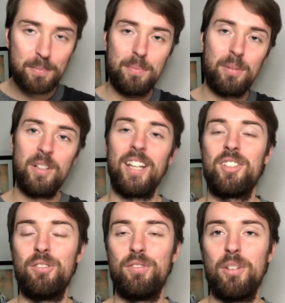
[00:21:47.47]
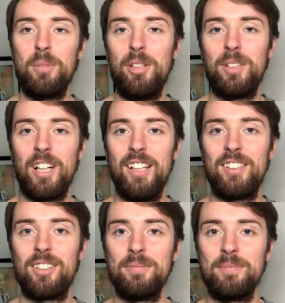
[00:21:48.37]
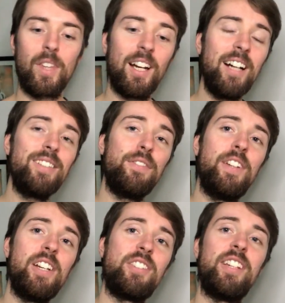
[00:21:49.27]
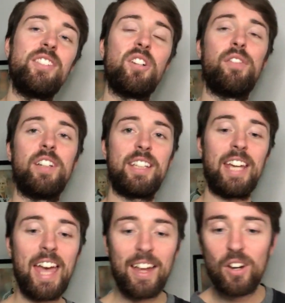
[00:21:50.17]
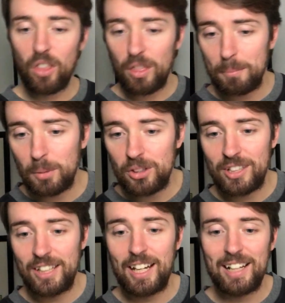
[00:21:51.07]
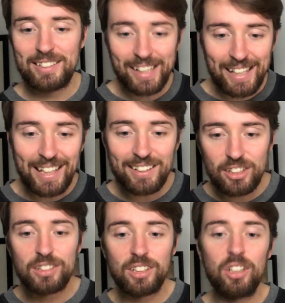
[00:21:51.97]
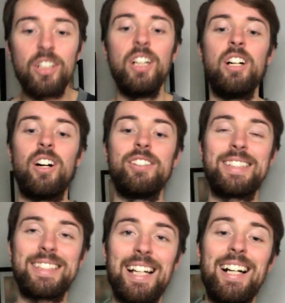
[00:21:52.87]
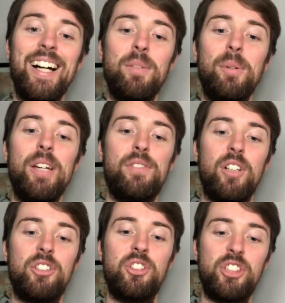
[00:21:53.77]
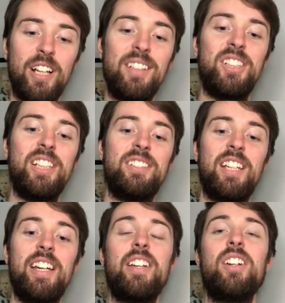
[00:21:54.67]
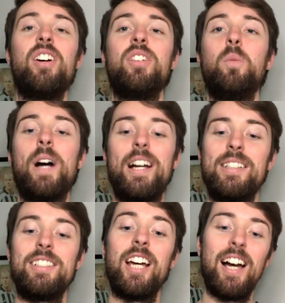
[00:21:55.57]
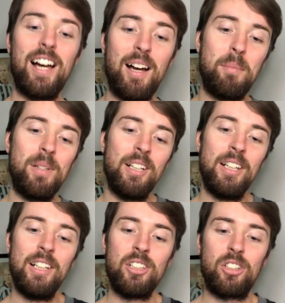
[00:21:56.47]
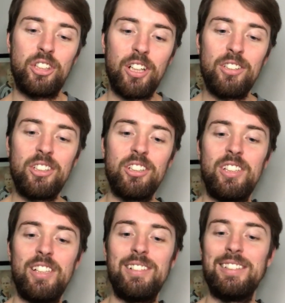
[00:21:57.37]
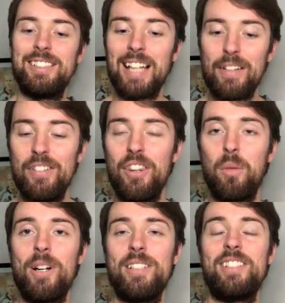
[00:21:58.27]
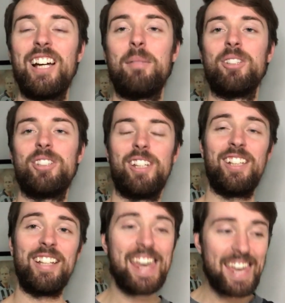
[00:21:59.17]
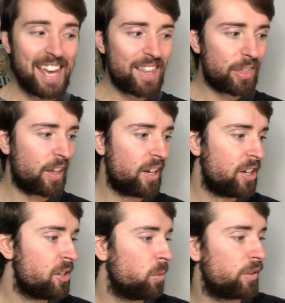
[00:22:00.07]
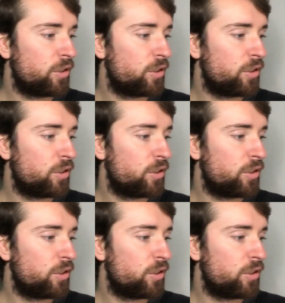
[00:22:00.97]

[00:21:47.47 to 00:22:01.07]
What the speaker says: prediction from you guys. And to finish things off again on the Monday at 8 o'clock on Sky, we have got Chelsea taking on West Ham. So Chelsea are sitting in 7th, West Ham are sitting in 8th, with